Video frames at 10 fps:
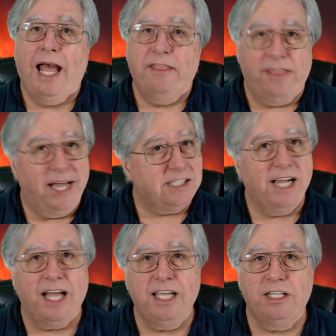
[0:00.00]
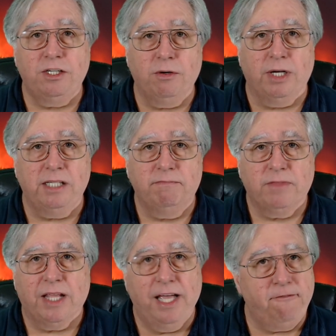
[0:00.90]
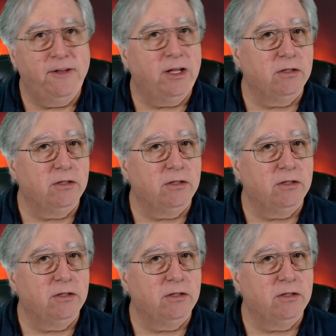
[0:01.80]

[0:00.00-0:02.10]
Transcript: That's how you do it. FL